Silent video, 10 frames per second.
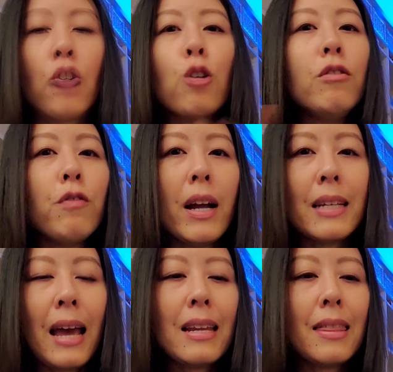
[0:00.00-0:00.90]
I couldn't find
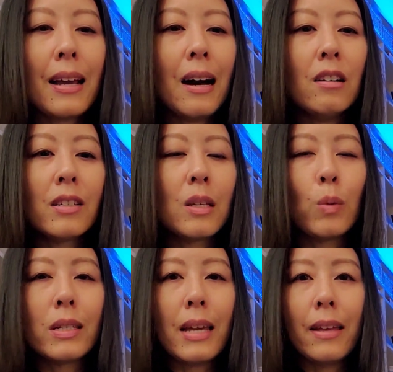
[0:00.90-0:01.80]
anything else that
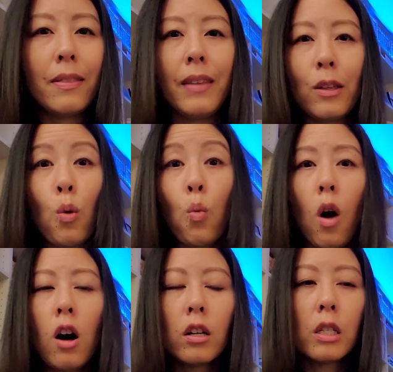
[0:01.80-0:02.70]
was in like the
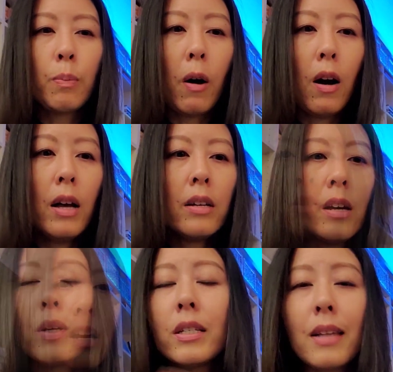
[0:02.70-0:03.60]
wrong spot.
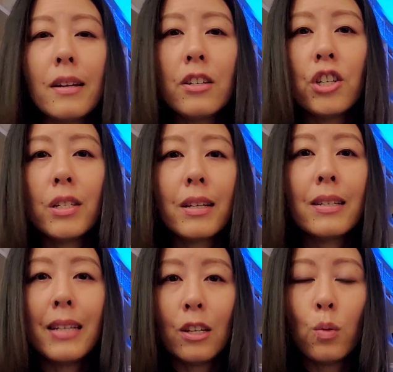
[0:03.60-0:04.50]
So I decided just to
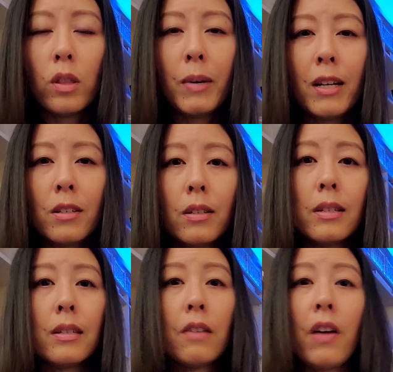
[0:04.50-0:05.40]
continue with the puzzle to
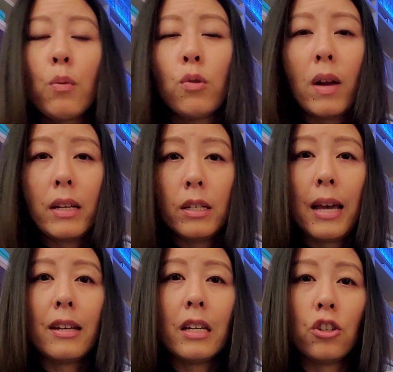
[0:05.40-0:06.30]
see if I would run
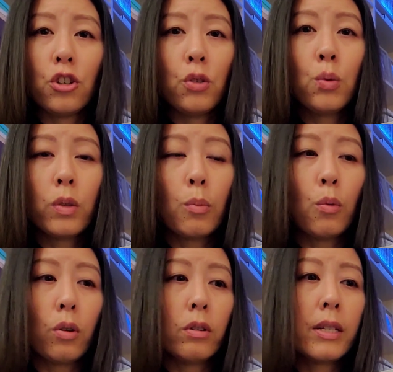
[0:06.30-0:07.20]
into any issues with the
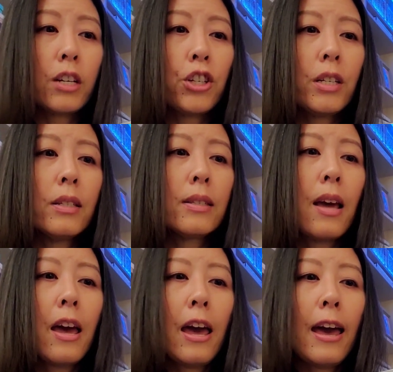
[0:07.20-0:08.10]
border sections,
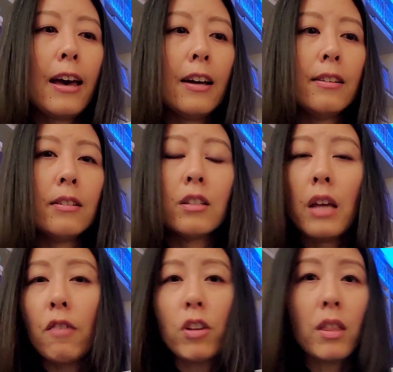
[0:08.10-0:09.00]
and
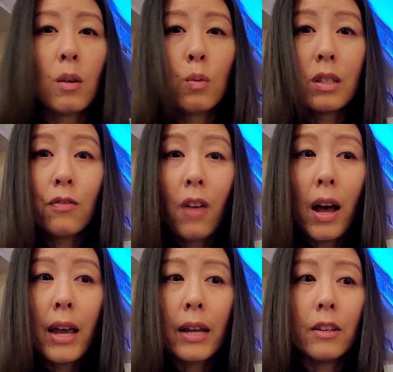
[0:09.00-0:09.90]
everything was
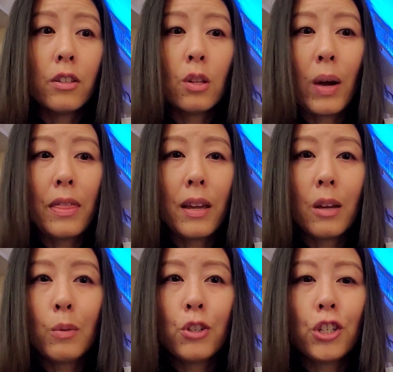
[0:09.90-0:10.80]
fine. So I think
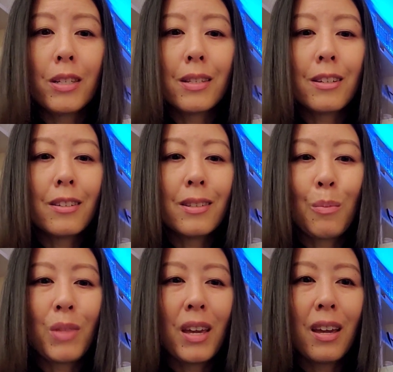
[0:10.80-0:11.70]
it was just
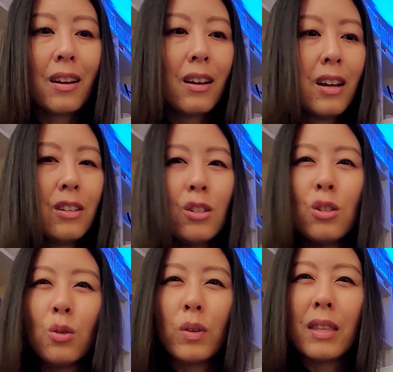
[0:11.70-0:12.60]
something to
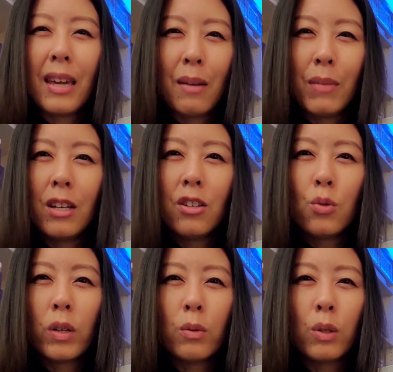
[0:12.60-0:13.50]
do with the
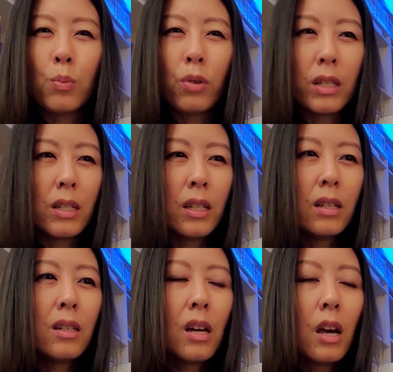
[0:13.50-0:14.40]
image when it was
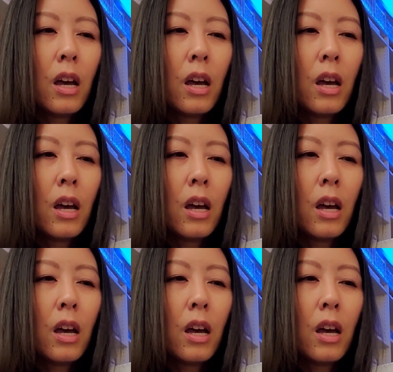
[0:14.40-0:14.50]
printed.